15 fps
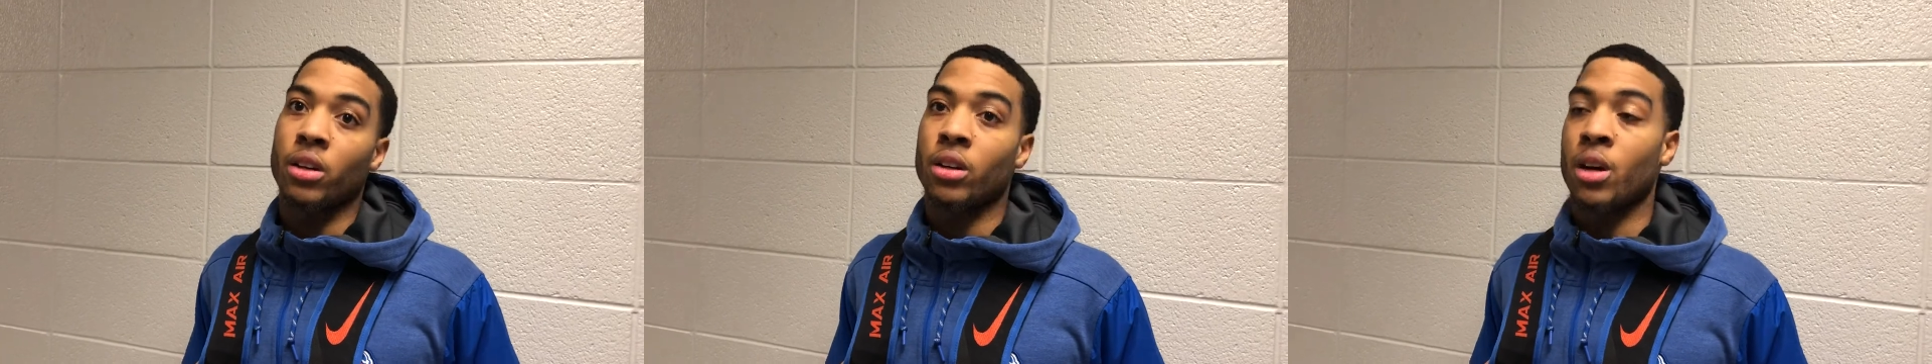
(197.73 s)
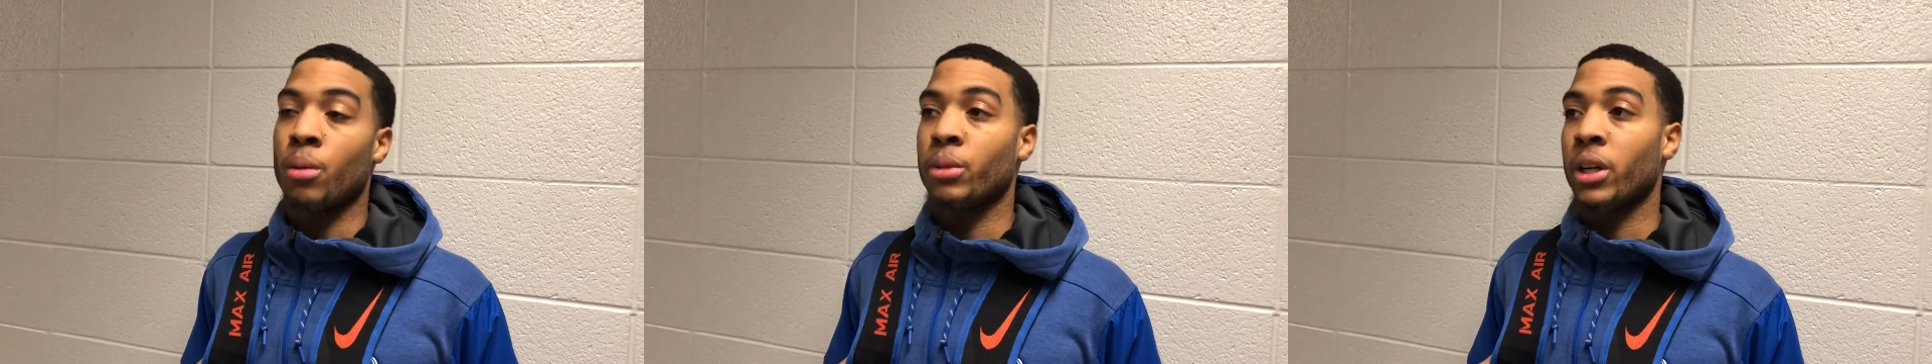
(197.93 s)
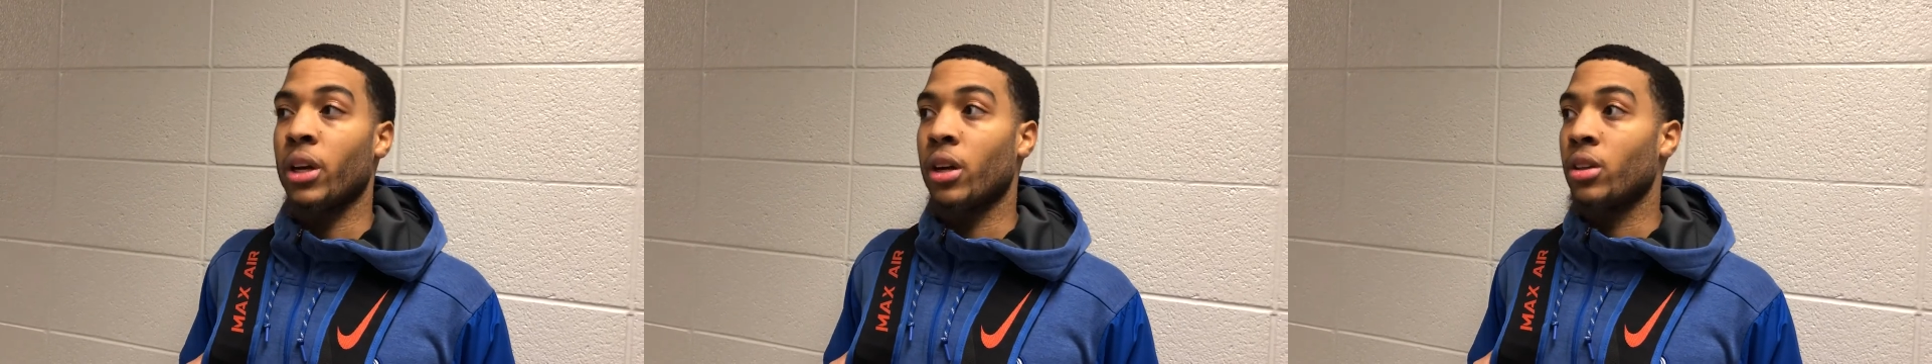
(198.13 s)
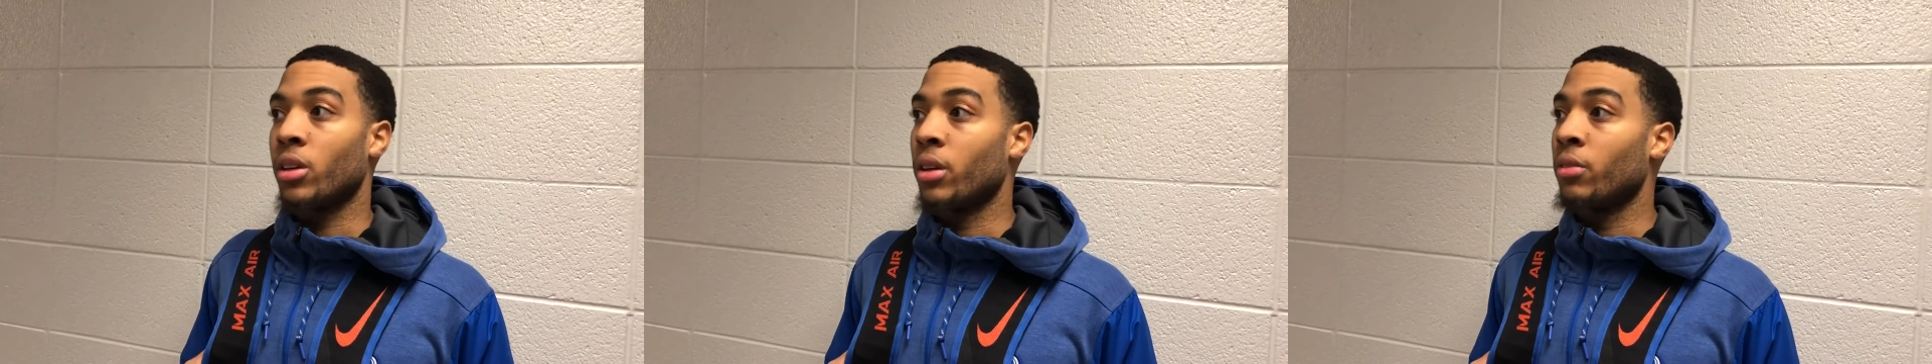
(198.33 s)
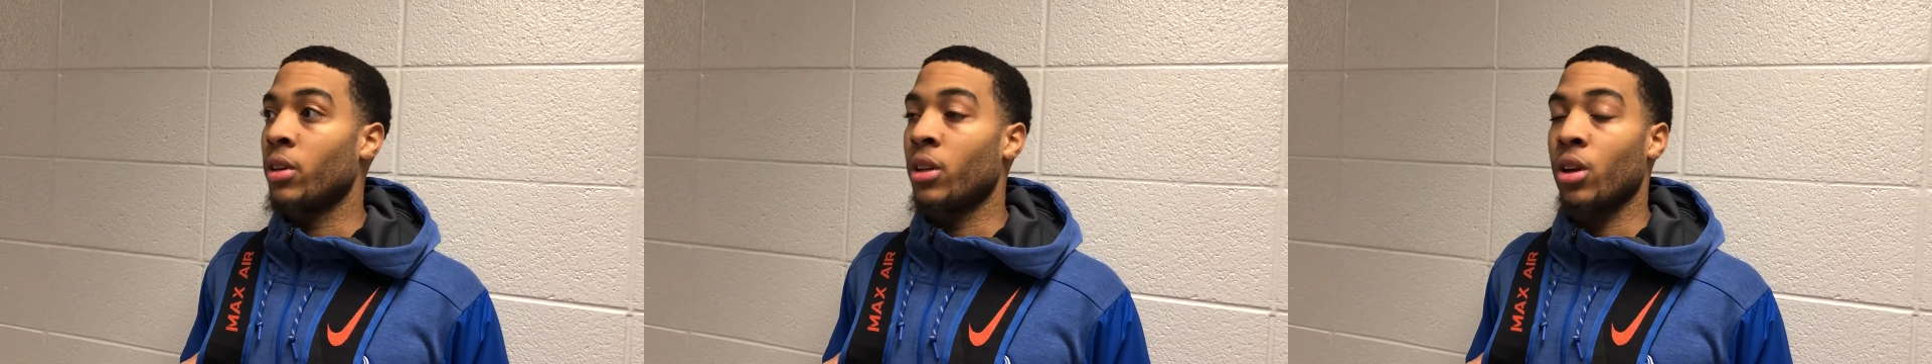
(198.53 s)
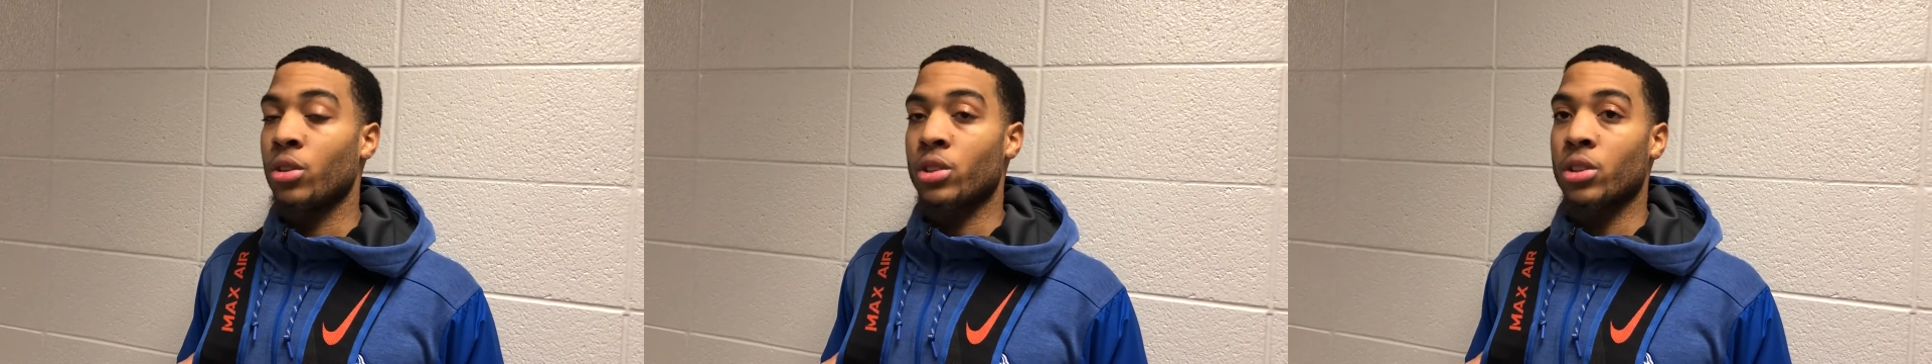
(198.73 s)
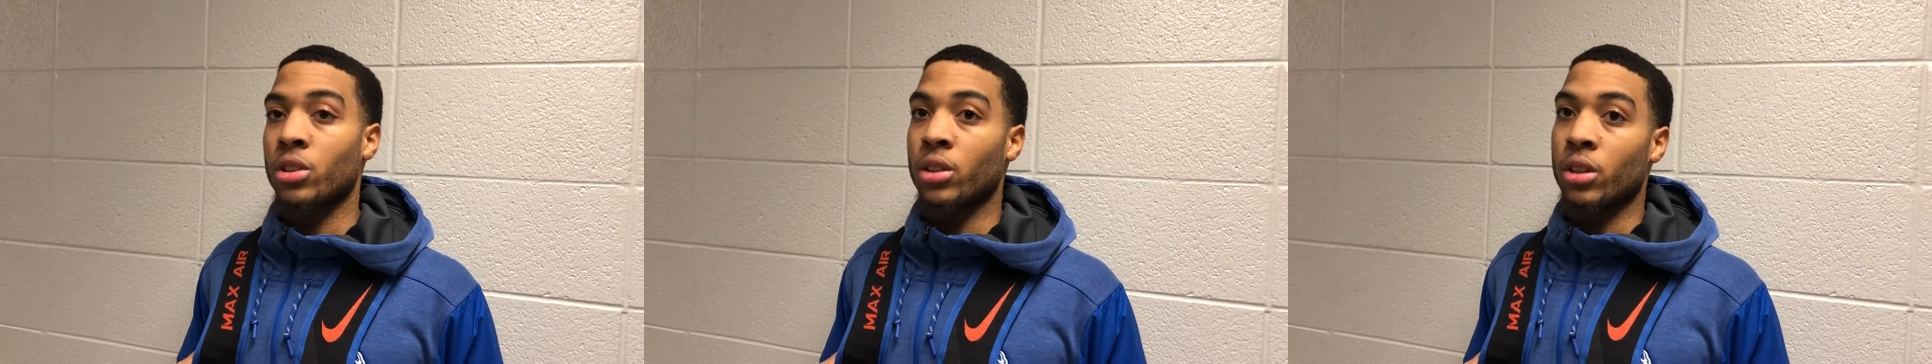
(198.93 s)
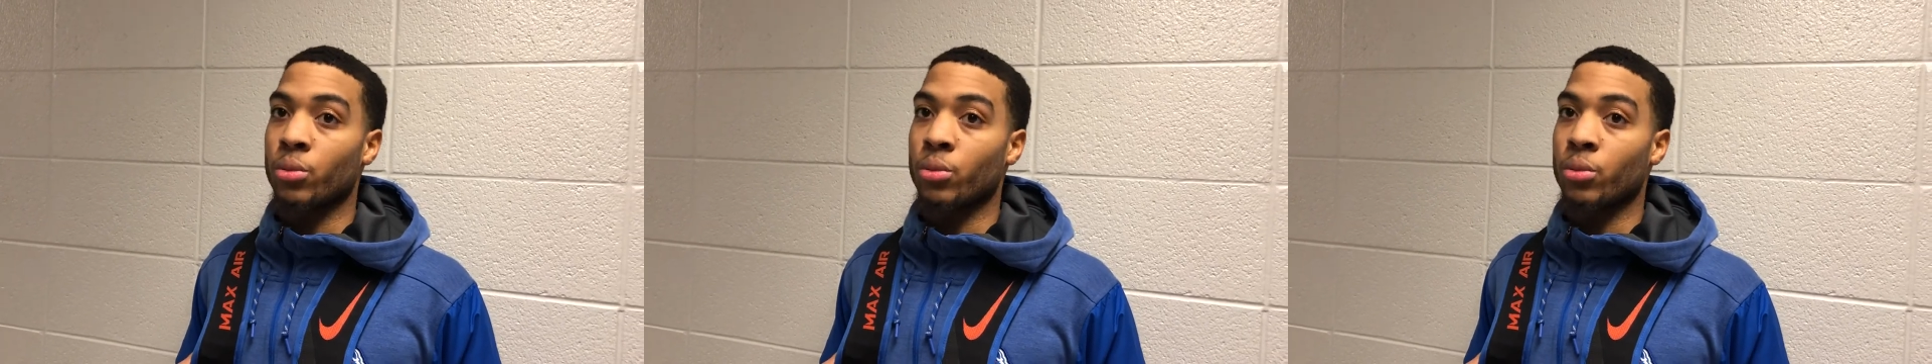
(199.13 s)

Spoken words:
come together even closer,